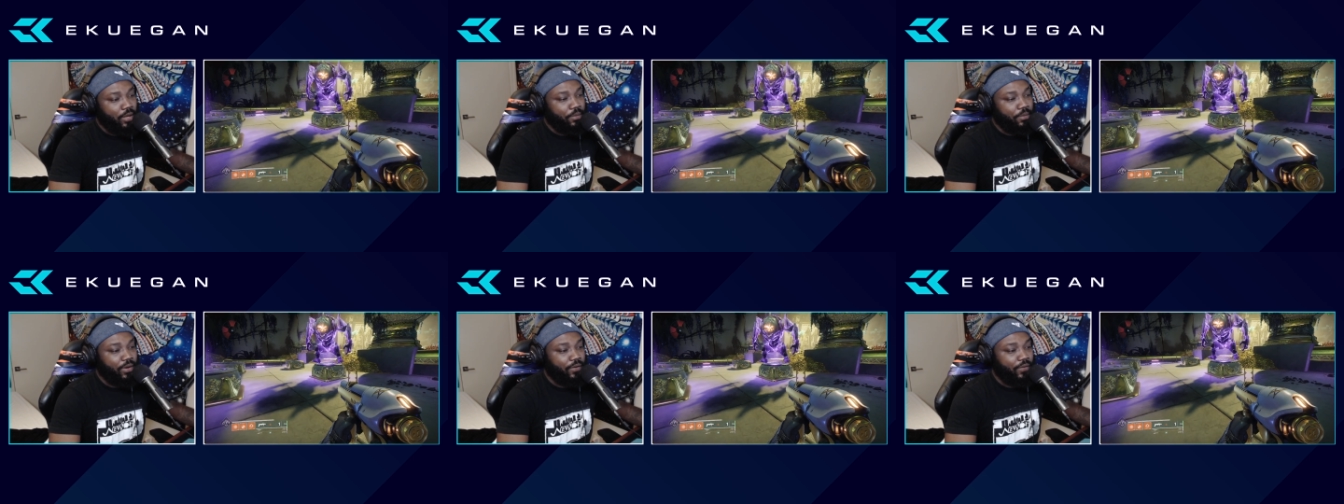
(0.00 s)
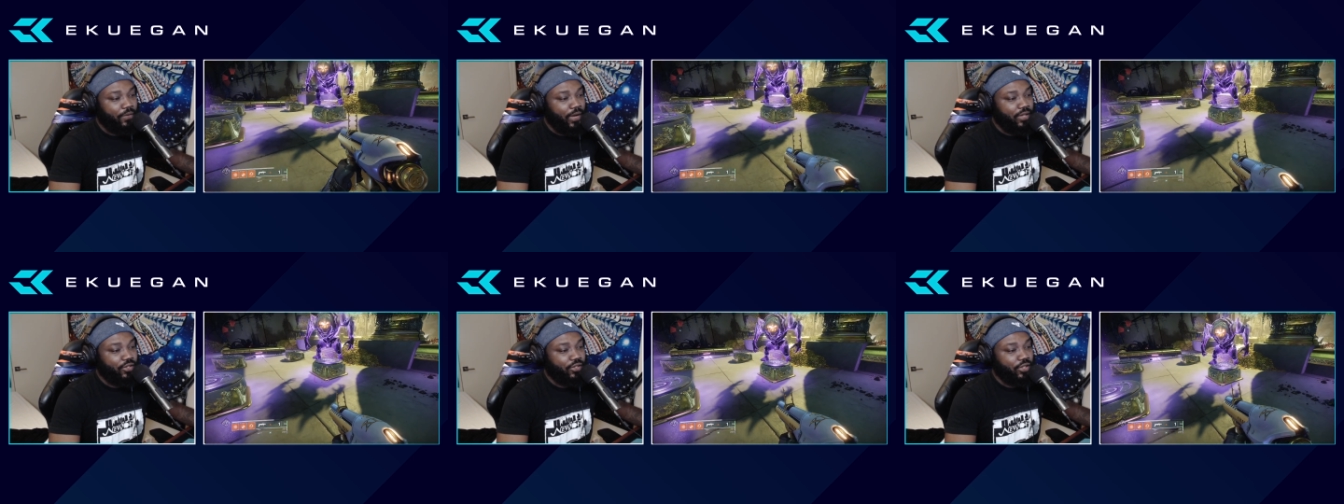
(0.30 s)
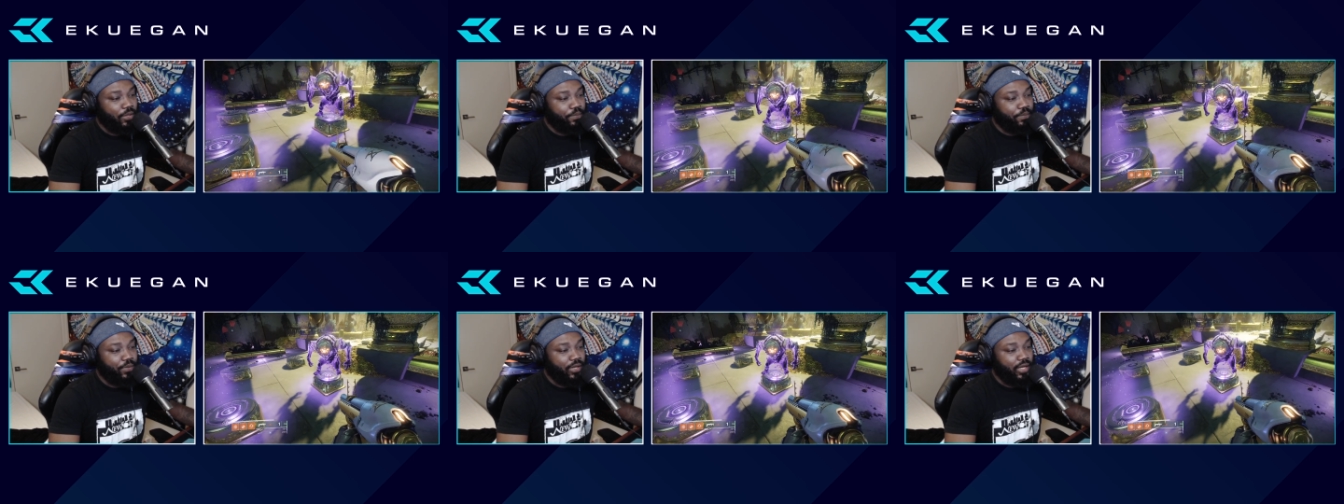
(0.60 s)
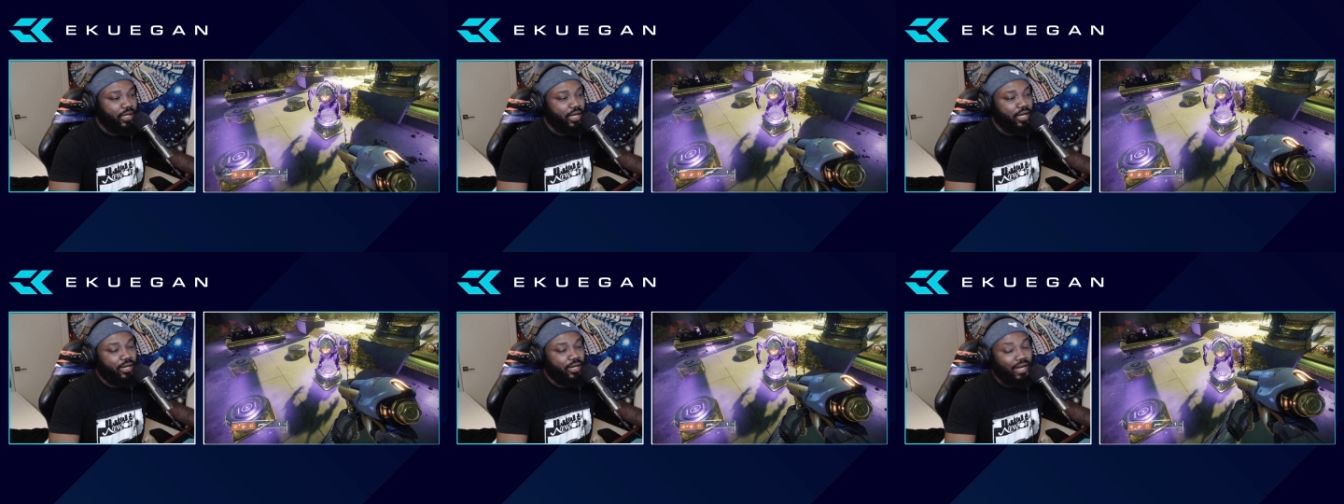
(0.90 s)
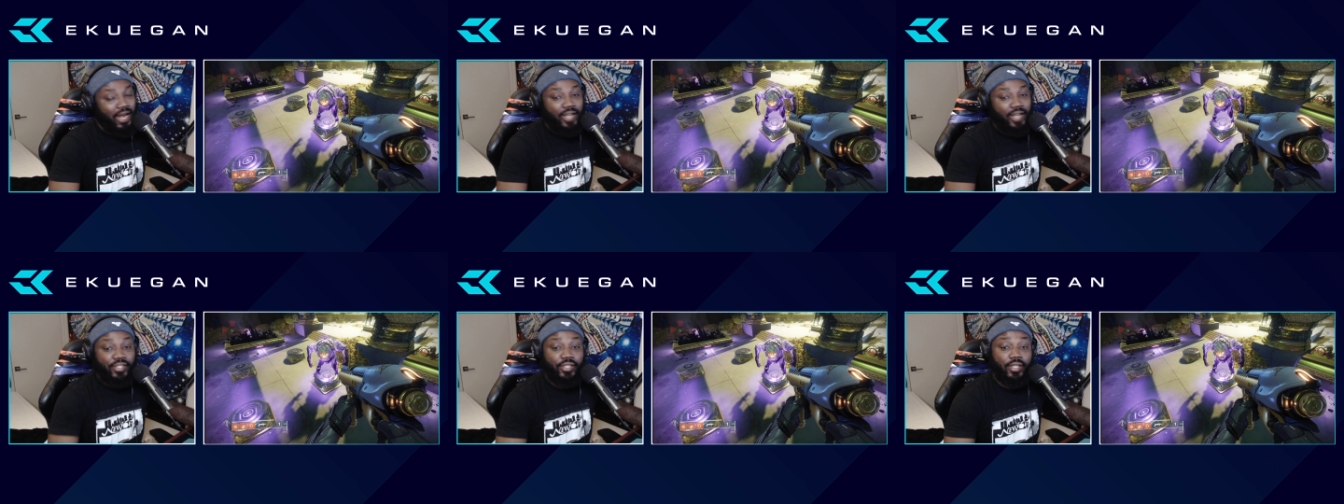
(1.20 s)
But if I jump in the air and
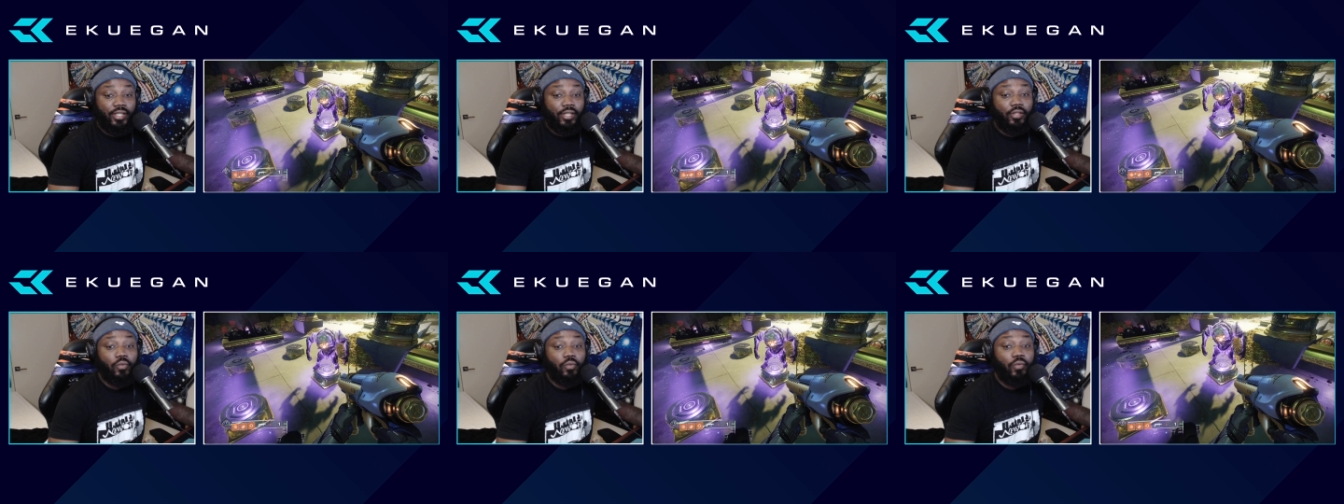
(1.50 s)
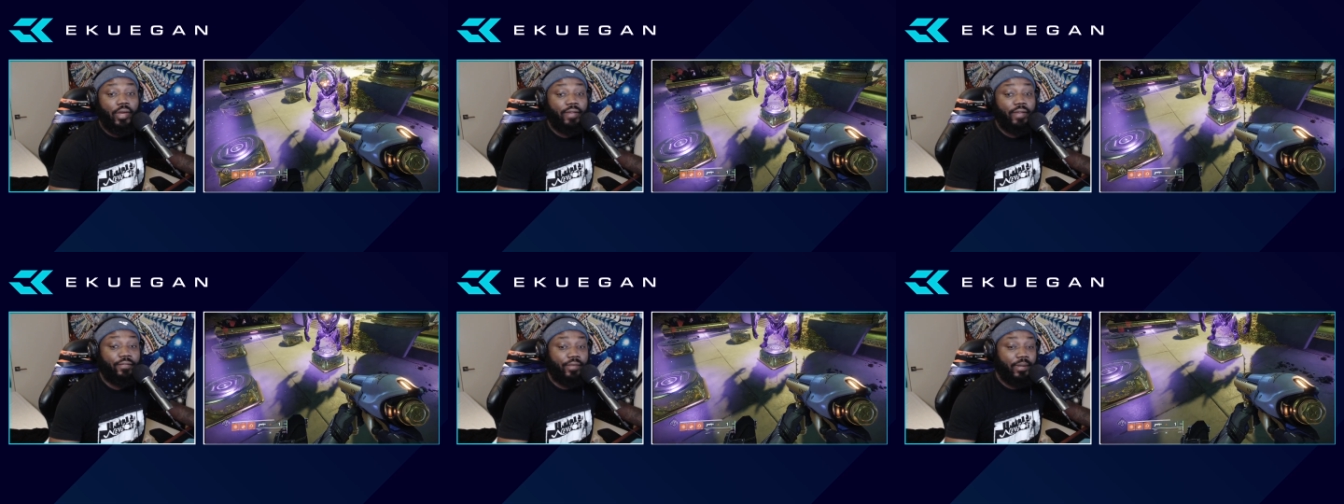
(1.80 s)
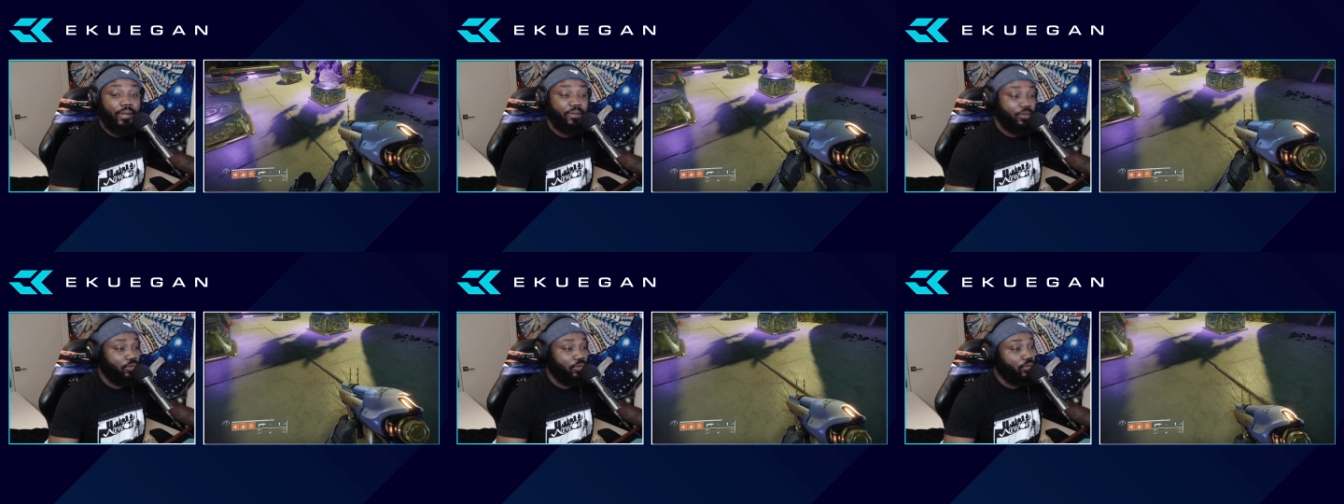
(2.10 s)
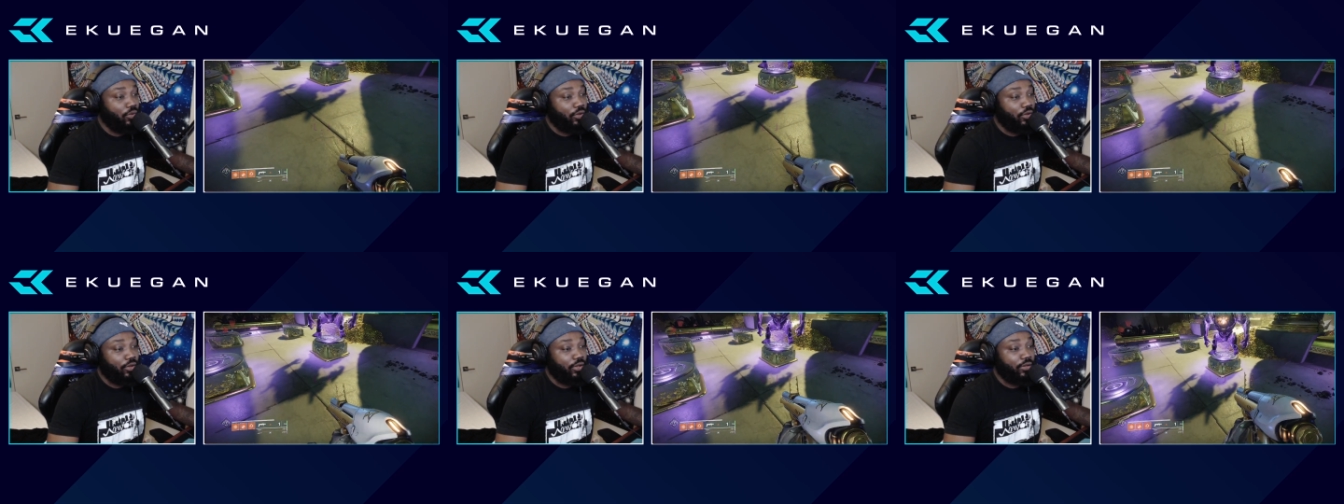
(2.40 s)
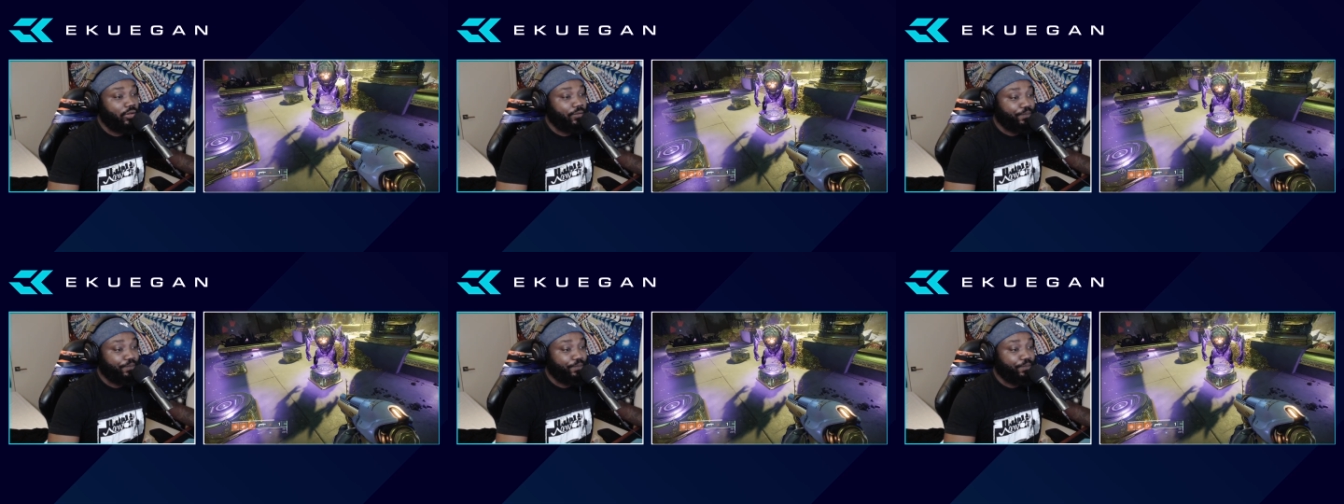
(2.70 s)
actually get the waveframe to work,